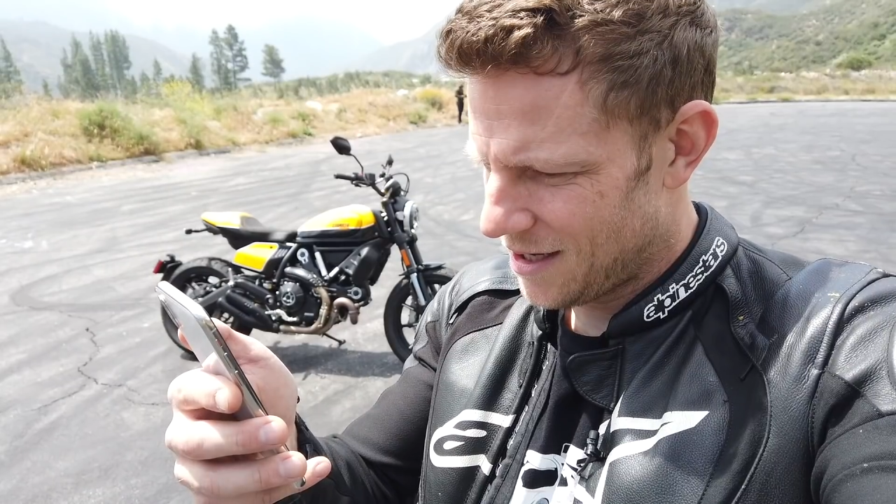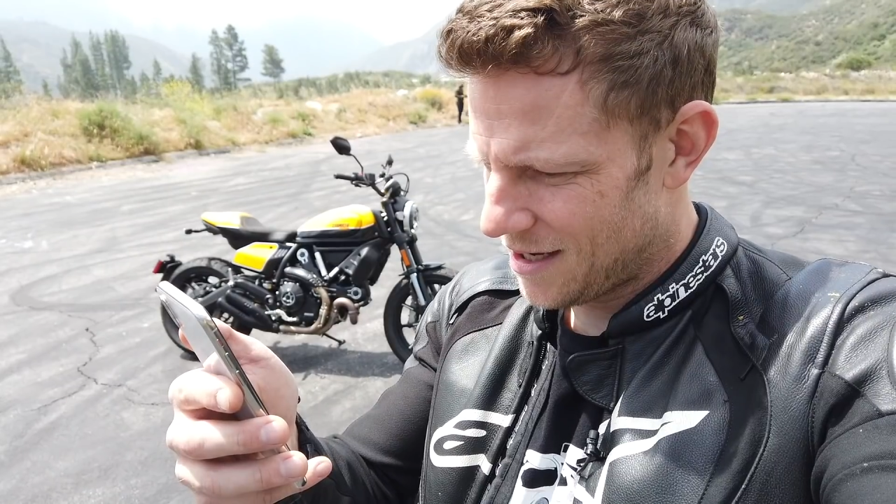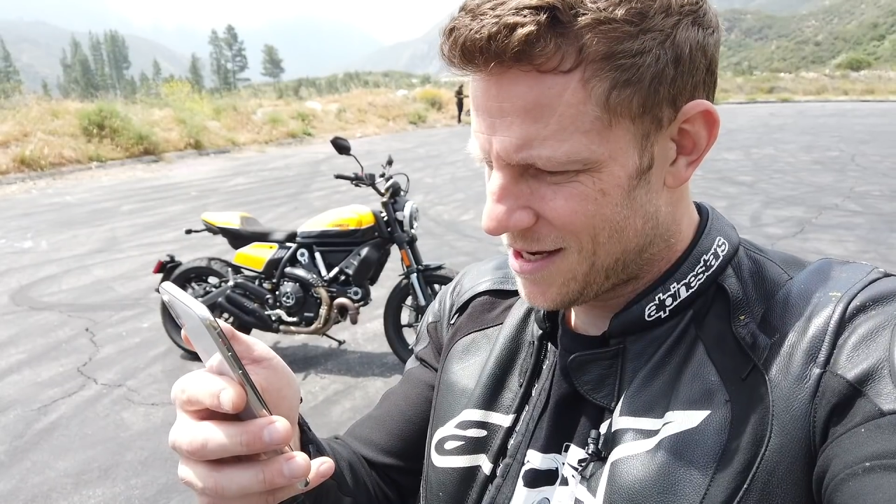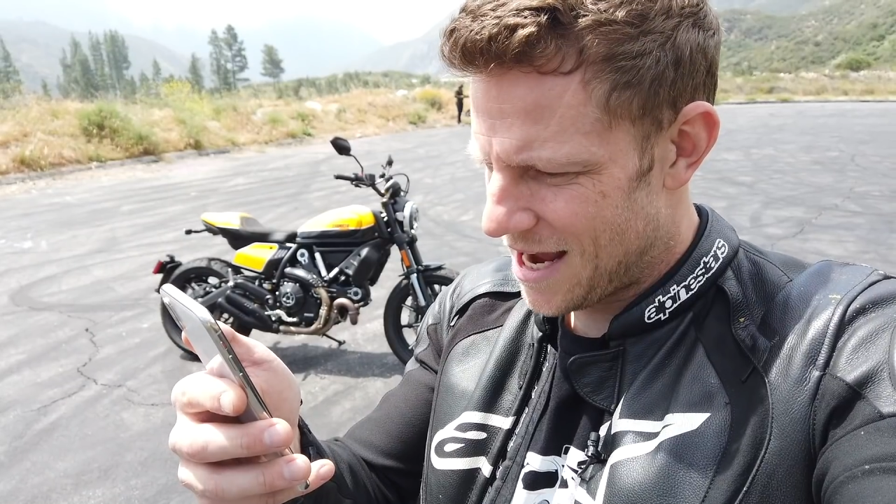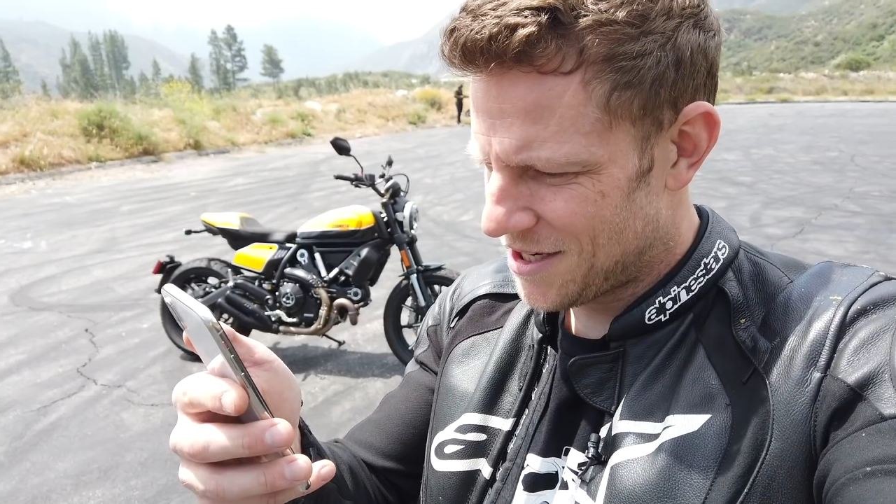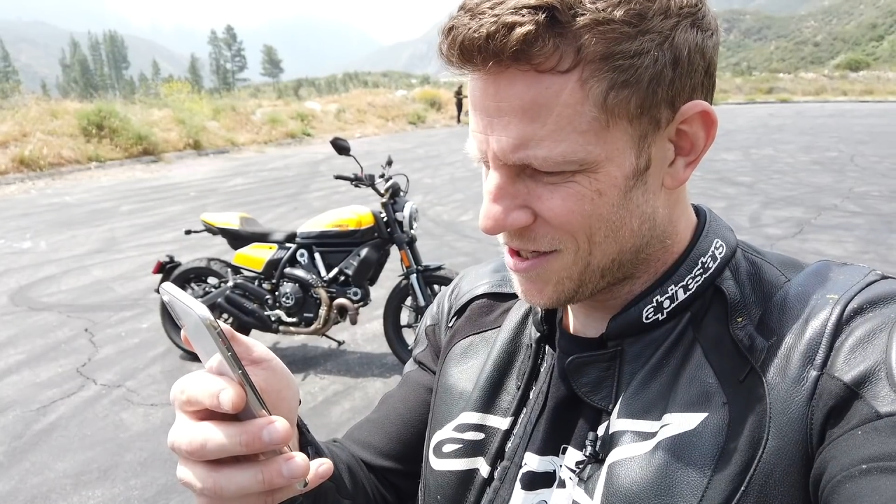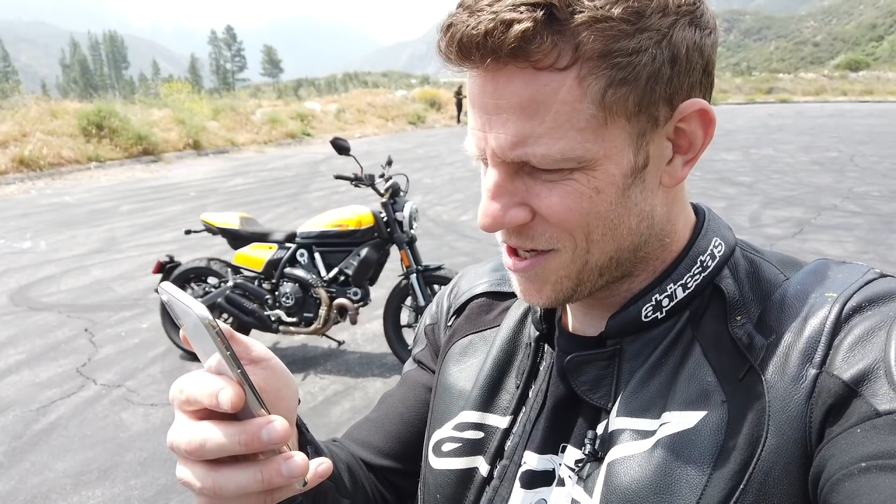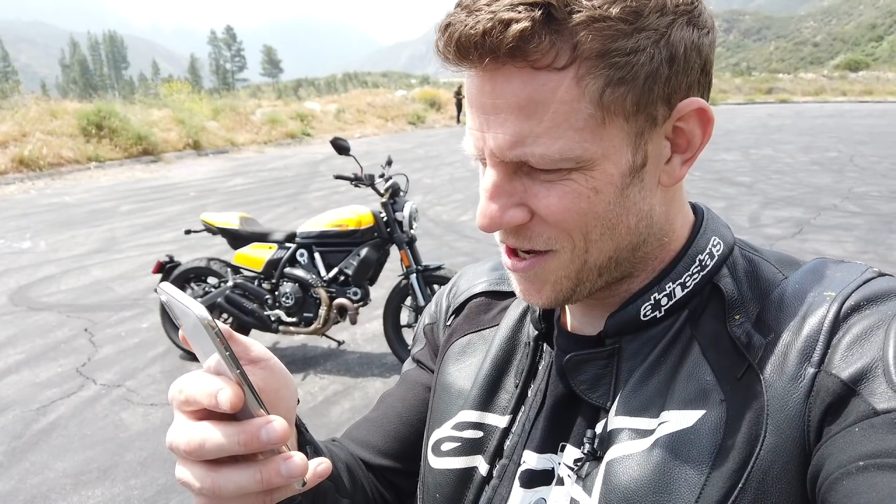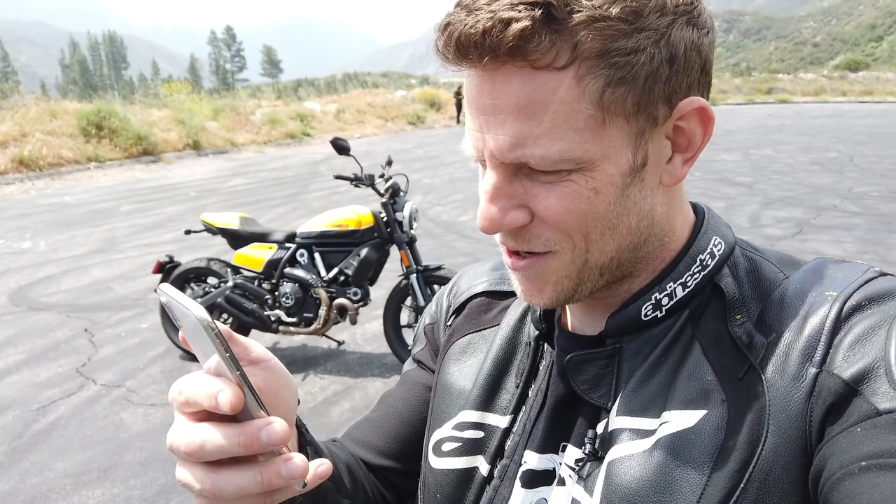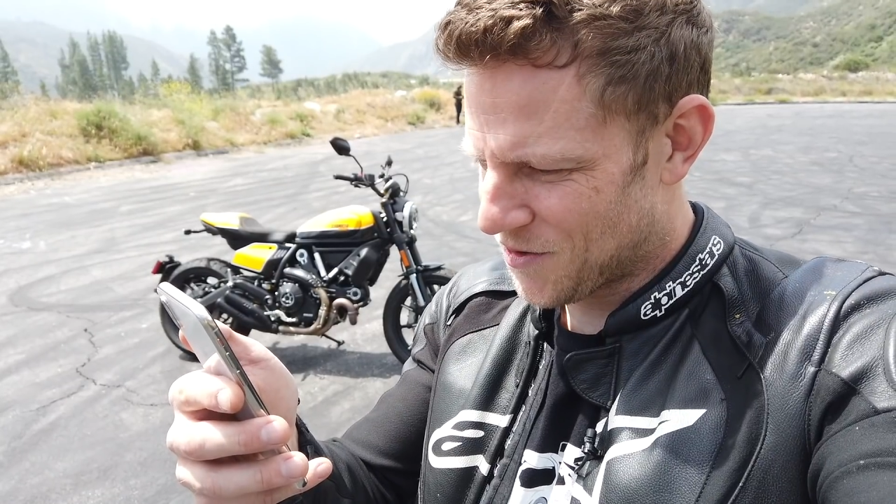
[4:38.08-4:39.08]
it takes its
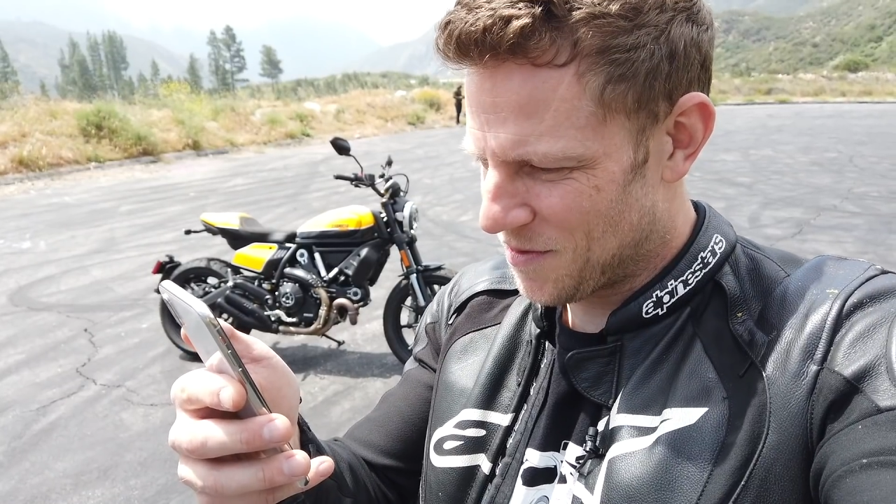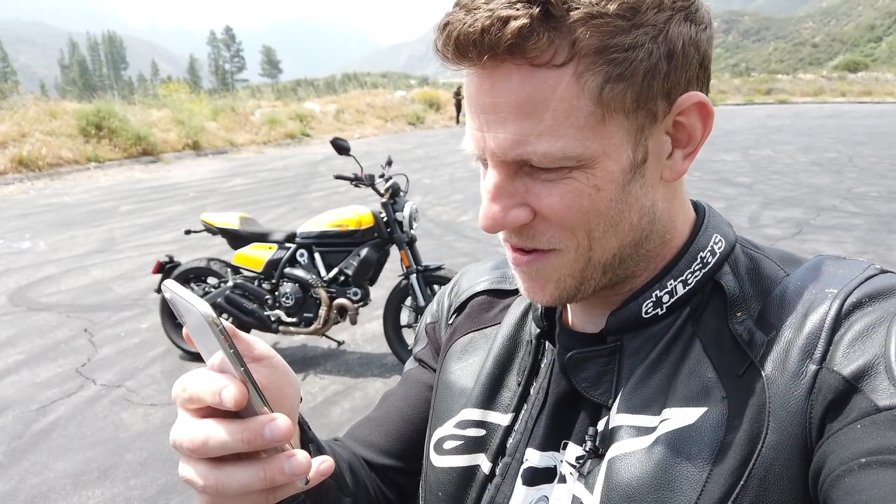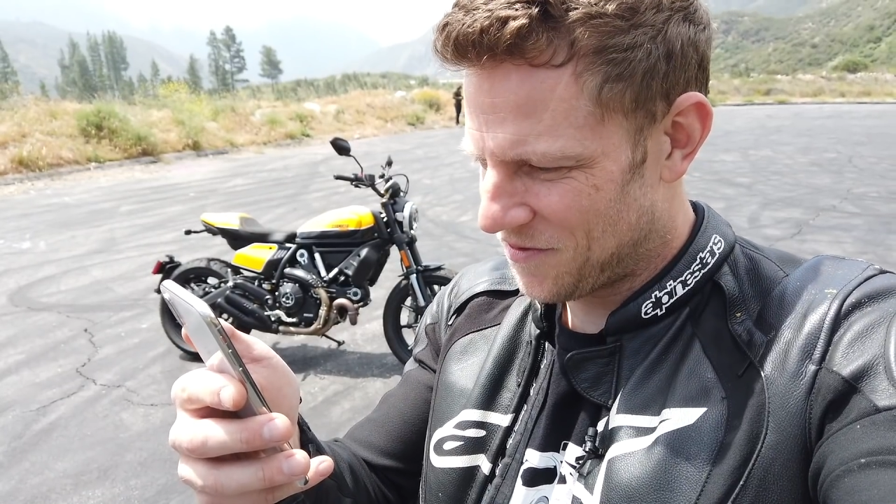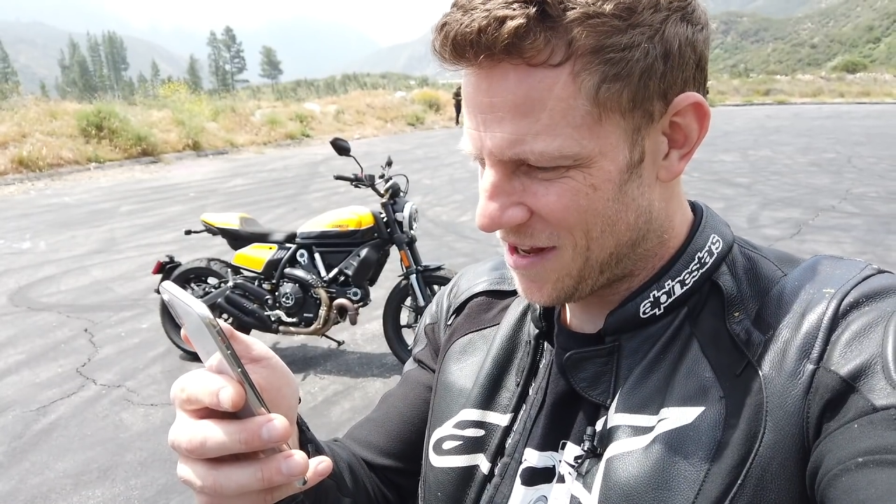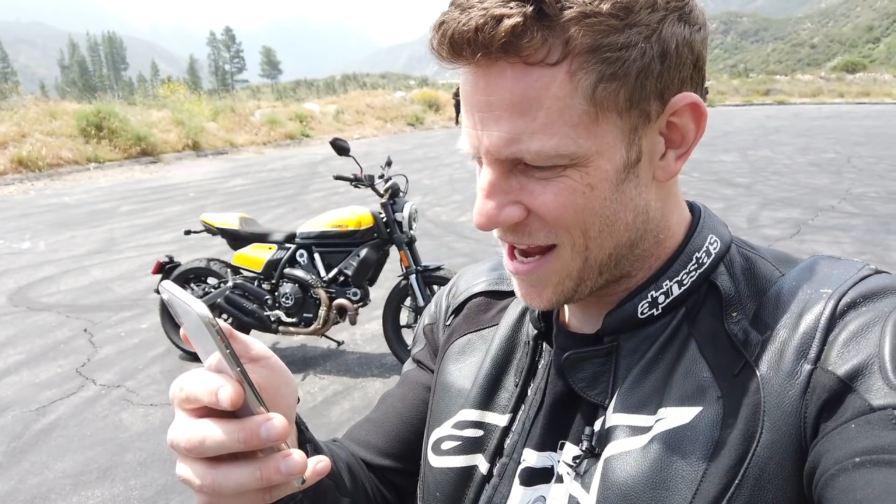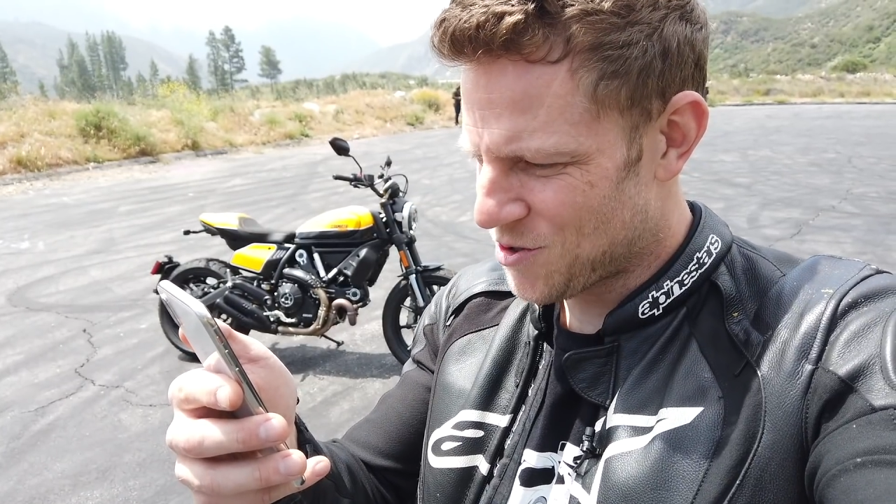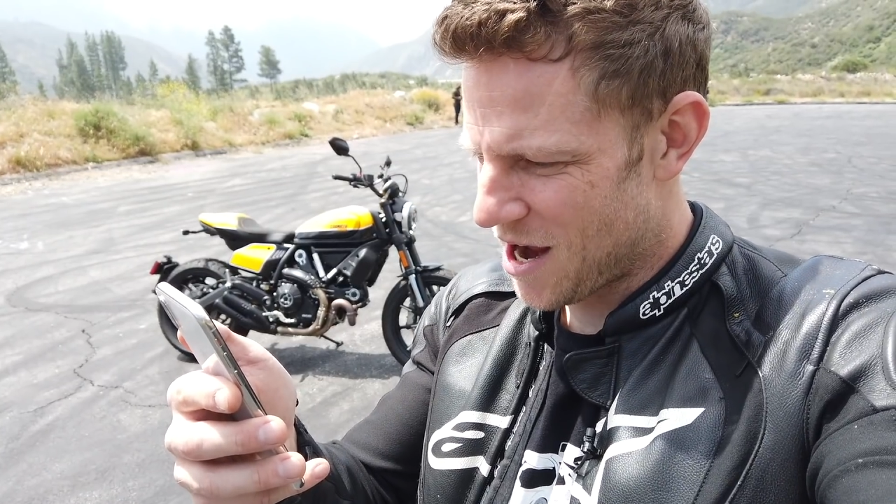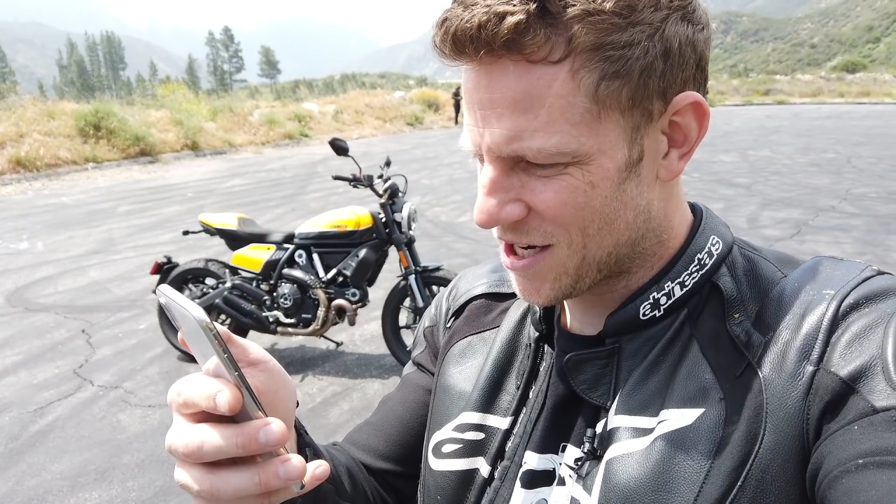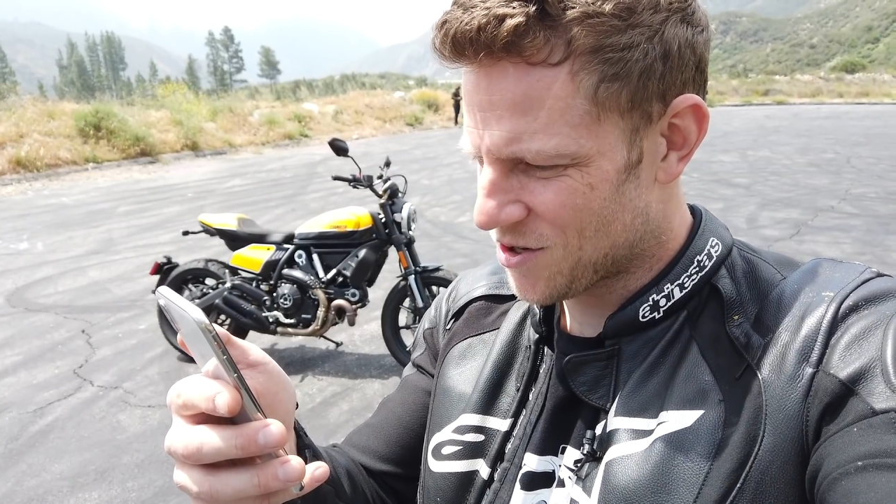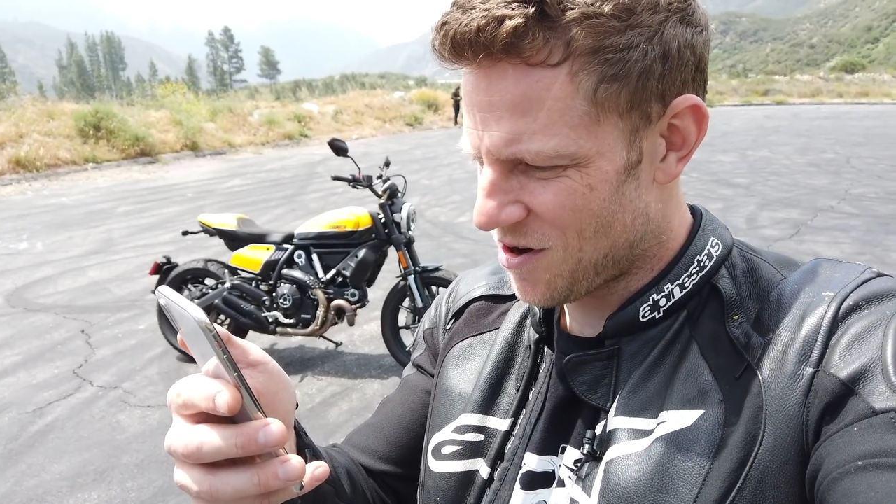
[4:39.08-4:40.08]
cues from the flat
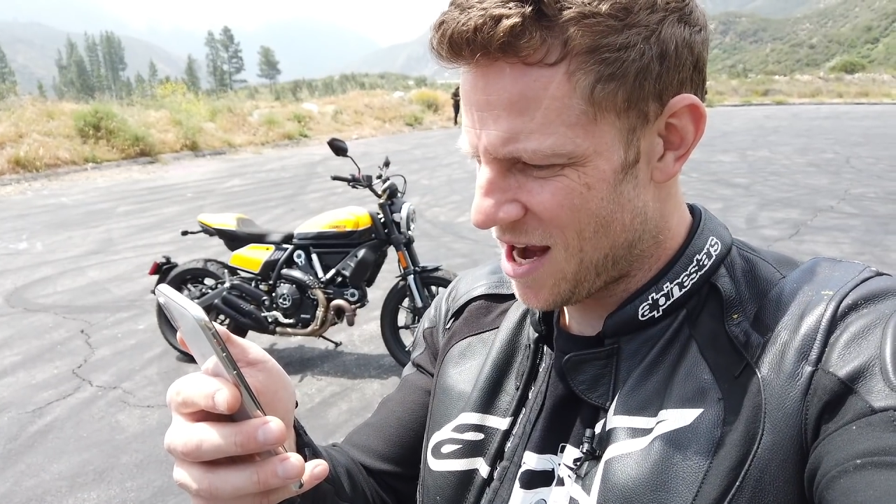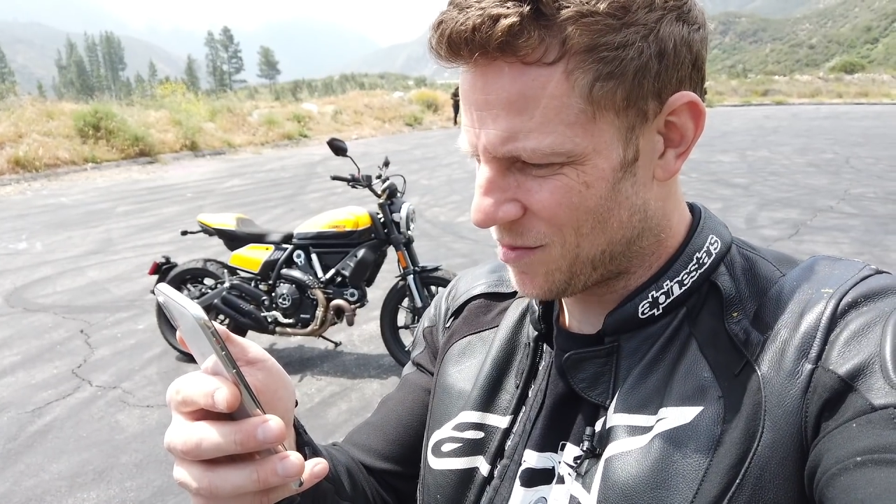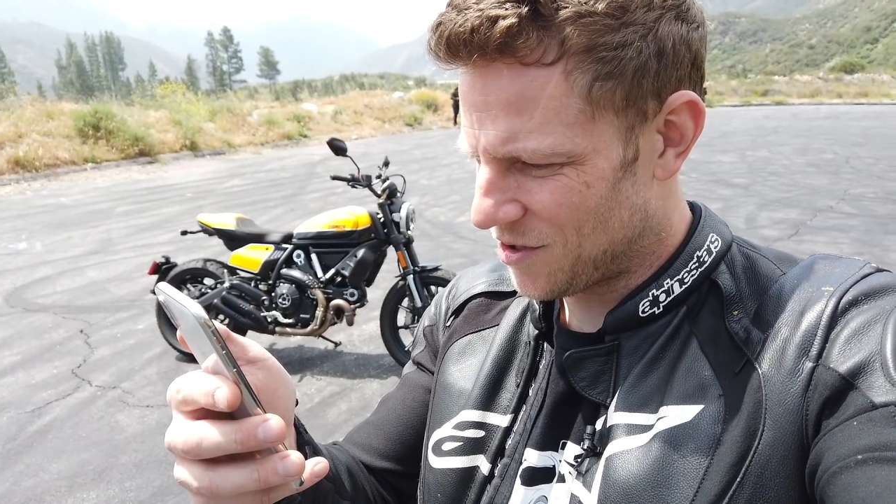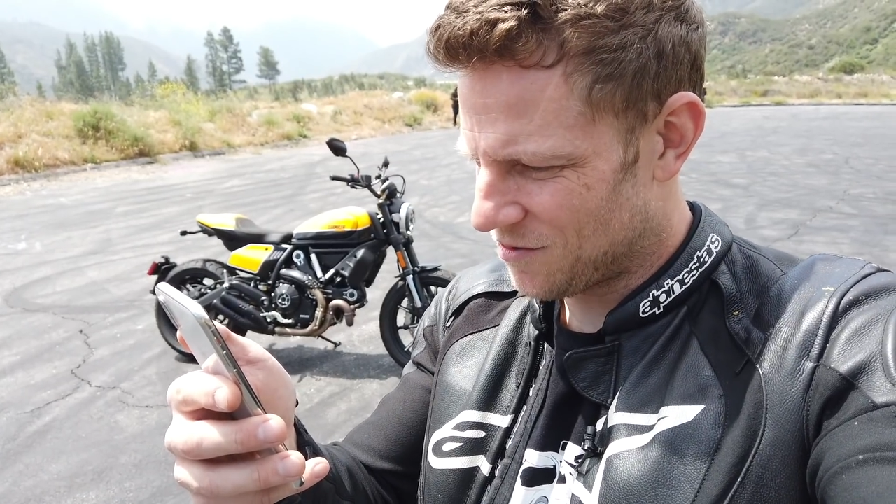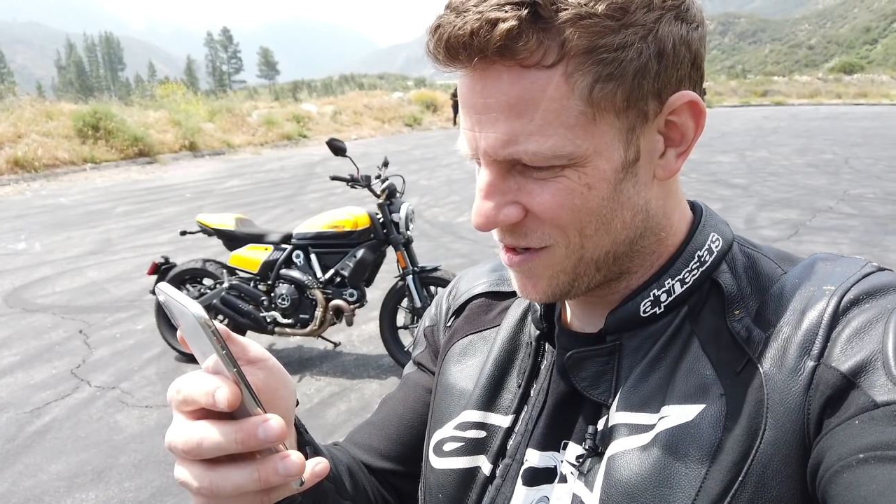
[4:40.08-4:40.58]
track Scrambler